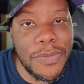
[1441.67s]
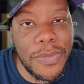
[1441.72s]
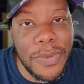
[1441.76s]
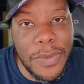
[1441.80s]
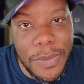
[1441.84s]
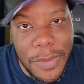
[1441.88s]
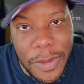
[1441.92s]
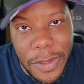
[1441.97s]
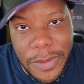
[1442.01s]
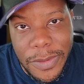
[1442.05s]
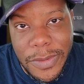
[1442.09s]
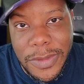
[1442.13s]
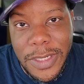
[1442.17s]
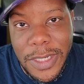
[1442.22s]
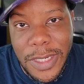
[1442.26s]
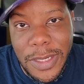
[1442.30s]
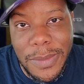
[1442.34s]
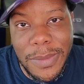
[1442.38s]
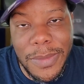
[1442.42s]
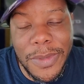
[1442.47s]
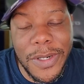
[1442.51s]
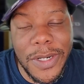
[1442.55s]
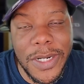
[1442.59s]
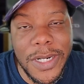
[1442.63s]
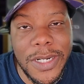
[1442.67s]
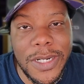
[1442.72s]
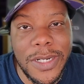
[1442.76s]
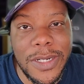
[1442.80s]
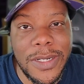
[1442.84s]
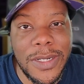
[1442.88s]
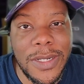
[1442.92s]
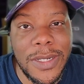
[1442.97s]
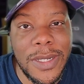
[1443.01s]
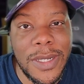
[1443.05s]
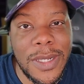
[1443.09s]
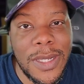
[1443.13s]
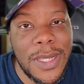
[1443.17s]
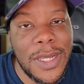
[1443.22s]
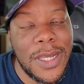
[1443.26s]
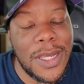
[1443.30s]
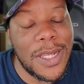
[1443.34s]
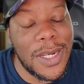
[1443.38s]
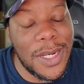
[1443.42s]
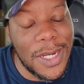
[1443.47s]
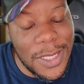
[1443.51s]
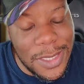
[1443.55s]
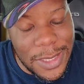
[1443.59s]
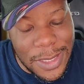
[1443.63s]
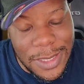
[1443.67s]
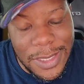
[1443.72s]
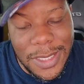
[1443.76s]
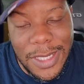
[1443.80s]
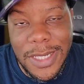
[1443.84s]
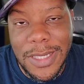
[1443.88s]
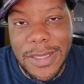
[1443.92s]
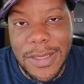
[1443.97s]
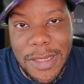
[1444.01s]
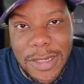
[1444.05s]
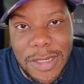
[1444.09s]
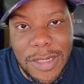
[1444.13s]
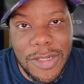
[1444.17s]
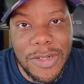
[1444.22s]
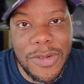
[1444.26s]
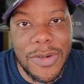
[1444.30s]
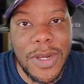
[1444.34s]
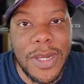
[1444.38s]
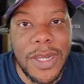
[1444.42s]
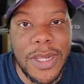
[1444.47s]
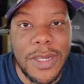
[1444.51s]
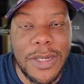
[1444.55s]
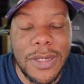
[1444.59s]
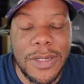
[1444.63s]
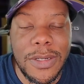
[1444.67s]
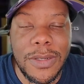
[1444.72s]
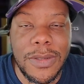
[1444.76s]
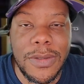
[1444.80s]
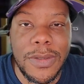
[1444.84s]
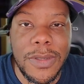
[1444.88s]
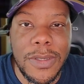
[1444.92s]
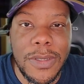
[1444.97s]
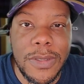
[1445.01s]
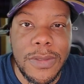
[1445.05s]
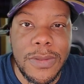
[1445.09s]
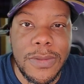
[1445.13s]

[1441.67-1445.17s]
Promote Tee Martin. Let's get this train going.